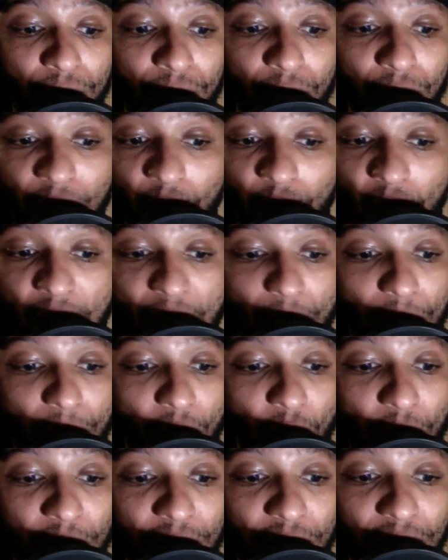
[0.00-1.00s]
And while
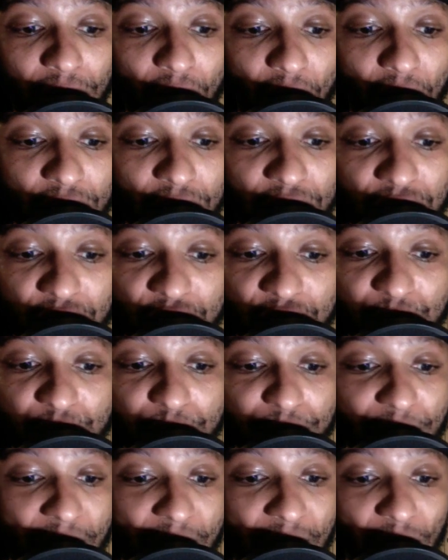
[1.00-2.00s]
Bowman and Larson just
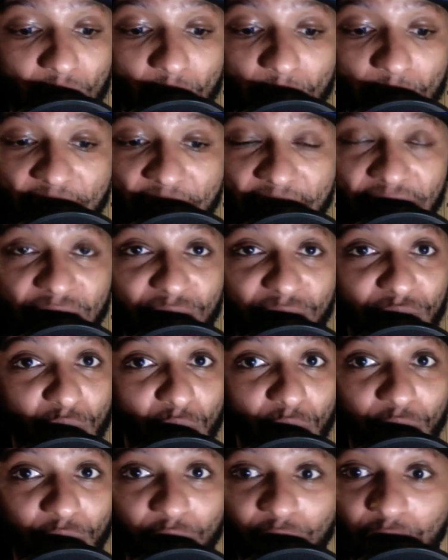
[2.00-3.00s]
battle back and
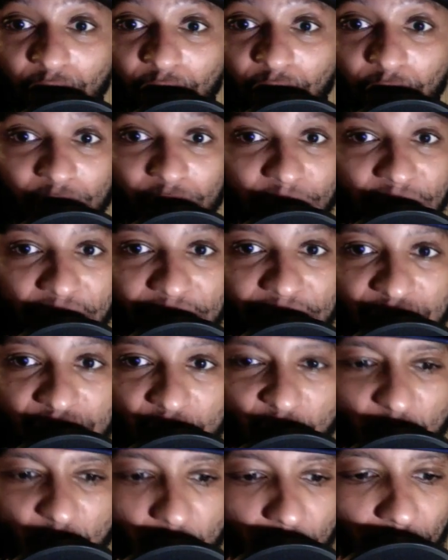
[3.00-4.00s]
forth for the free pass
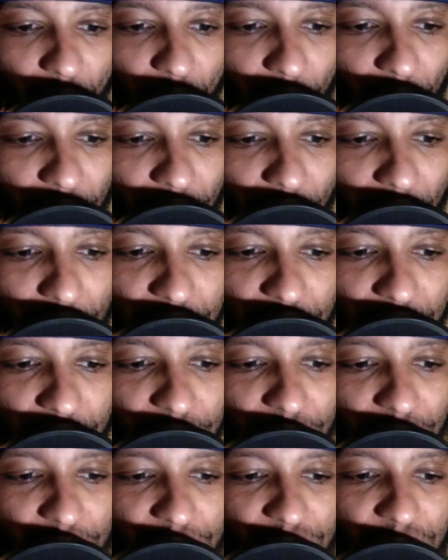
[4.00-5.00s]
all the way up to the
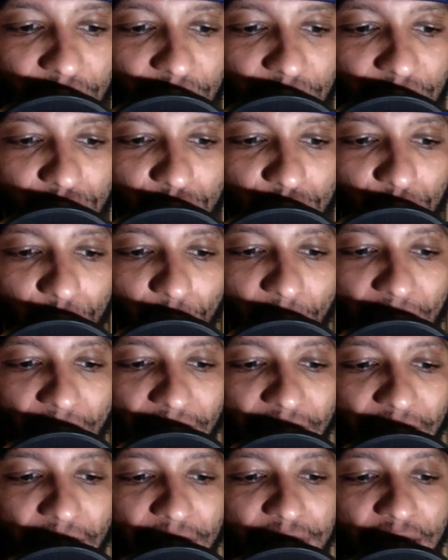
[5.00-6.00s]
end of stage 2, Brad
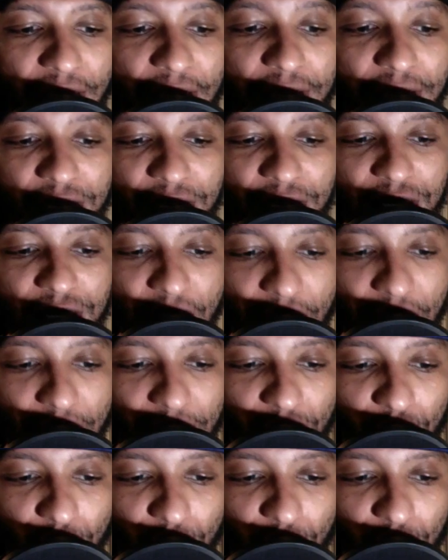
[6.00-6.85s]
K takes the stage.